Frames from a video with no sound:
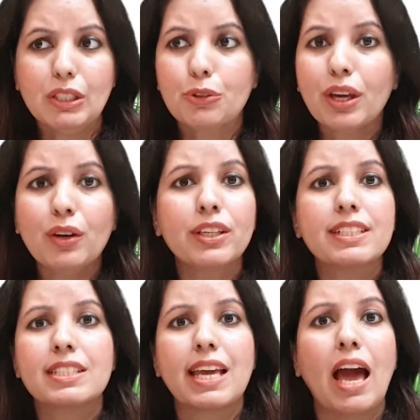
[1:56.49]
You cannot
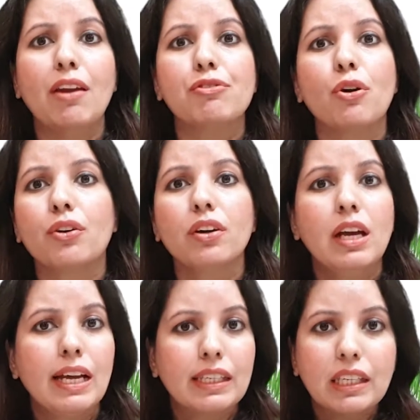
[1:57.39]
scan for a
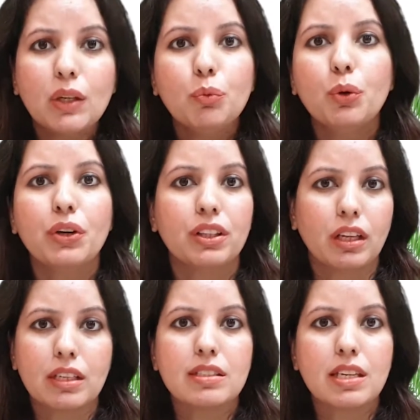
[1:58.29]
keyword in the
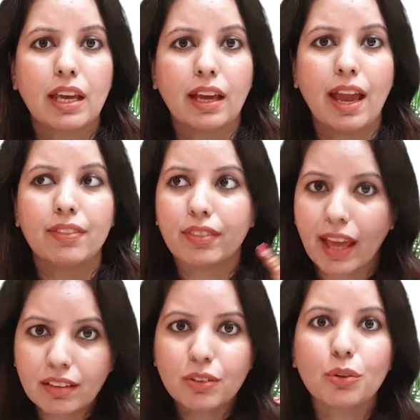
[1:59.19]
listening and
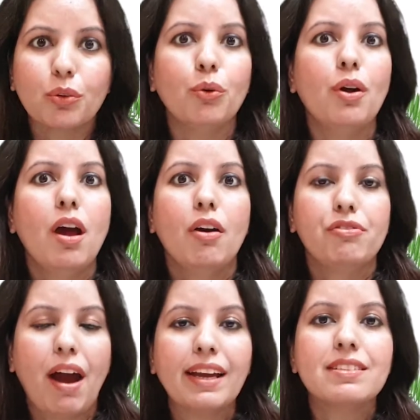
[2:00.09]
then,
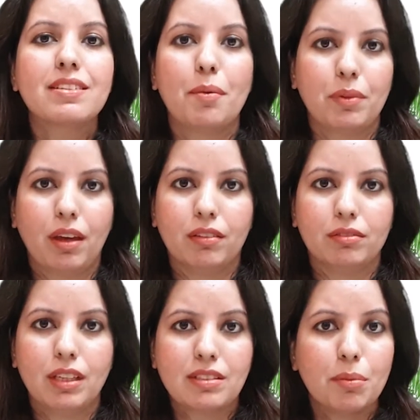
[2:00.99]
find something.
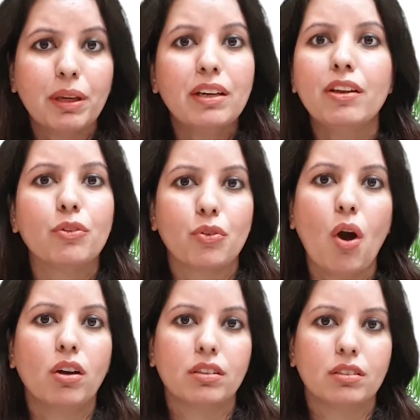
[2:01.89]
That's completely wrong.